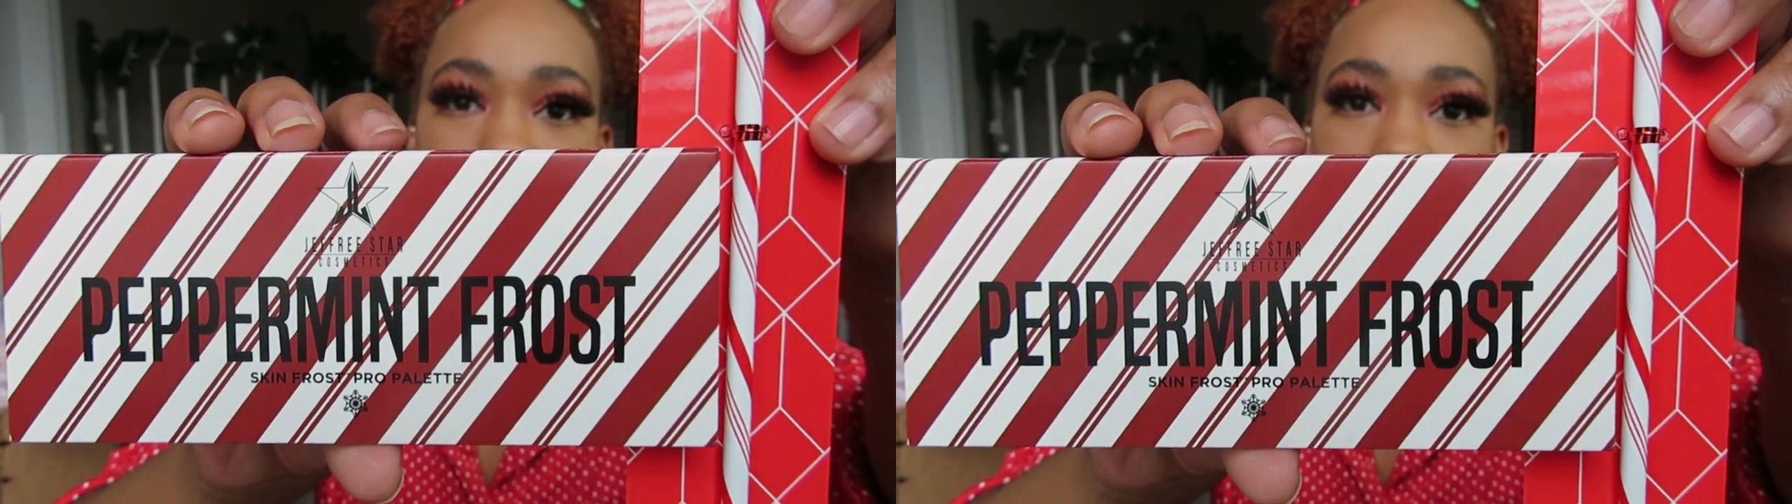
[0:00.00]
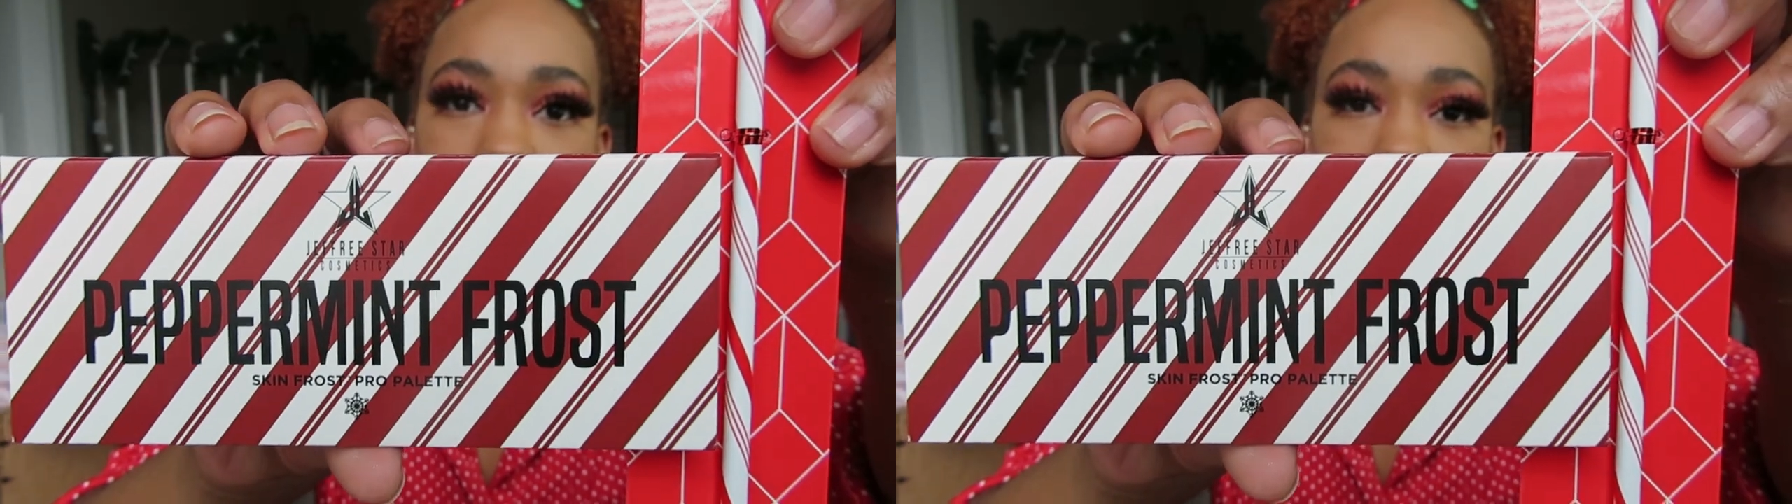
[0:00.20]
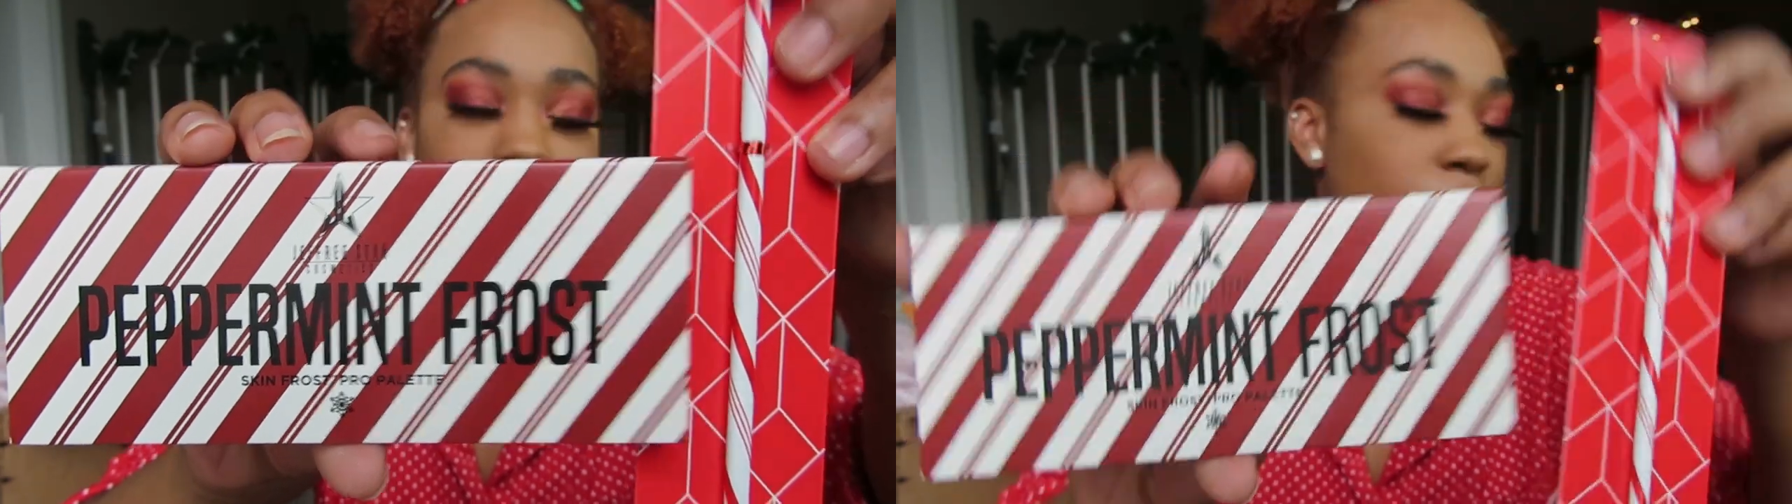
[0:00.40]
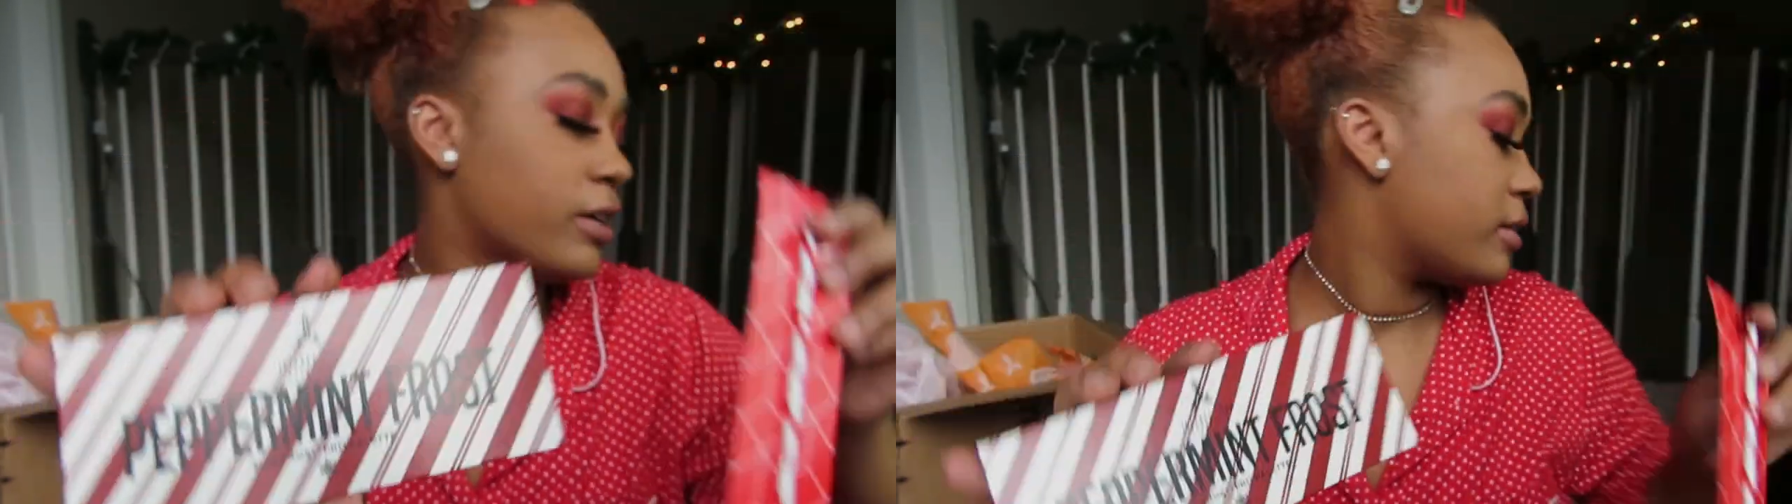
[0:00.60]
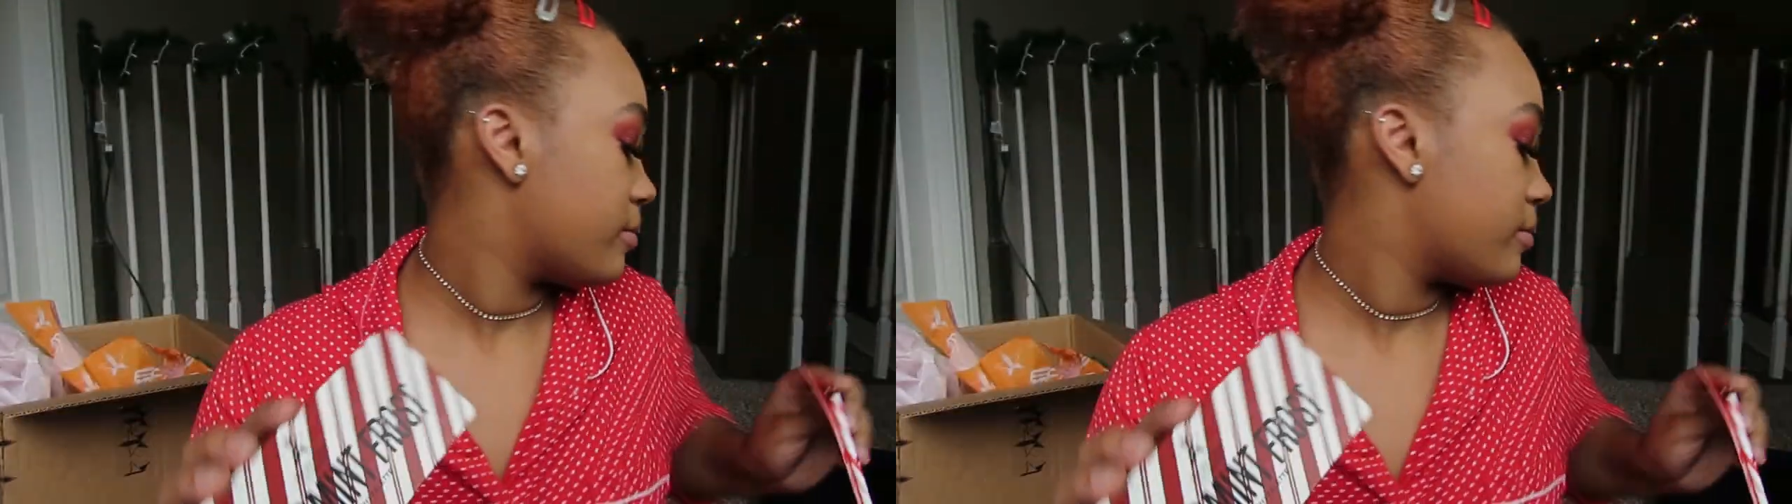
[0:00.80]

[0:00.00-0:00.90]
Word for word: like the straw.